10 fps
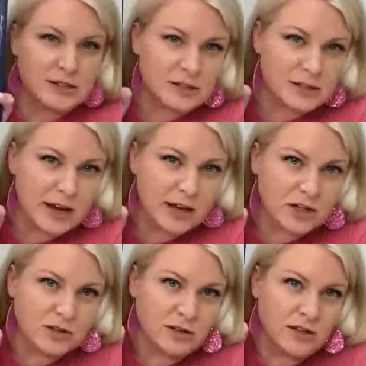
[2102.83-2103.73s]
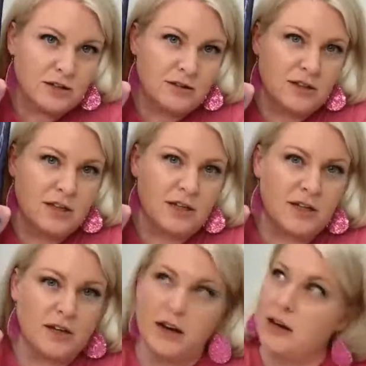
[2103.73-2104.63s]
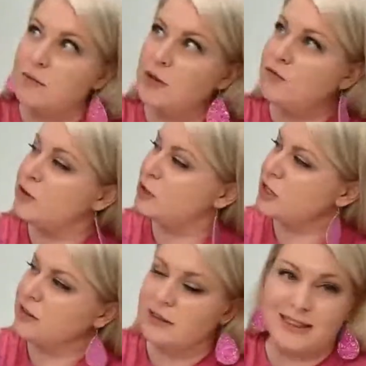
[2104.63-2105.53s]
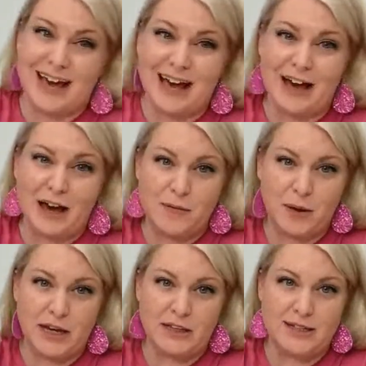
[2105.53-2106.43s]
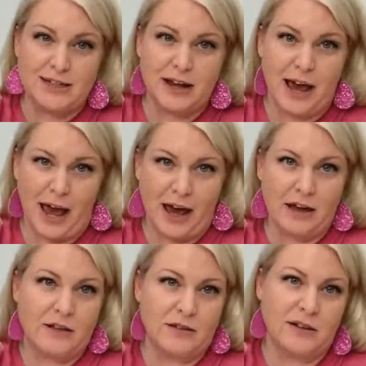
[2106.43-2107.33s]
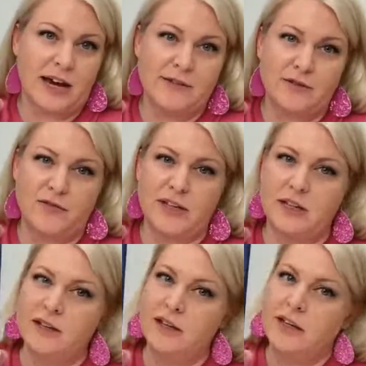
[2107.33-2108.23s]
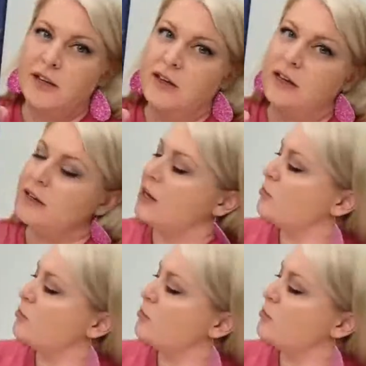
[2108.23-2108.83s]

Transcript: is actually the version that I painted at the live event. And I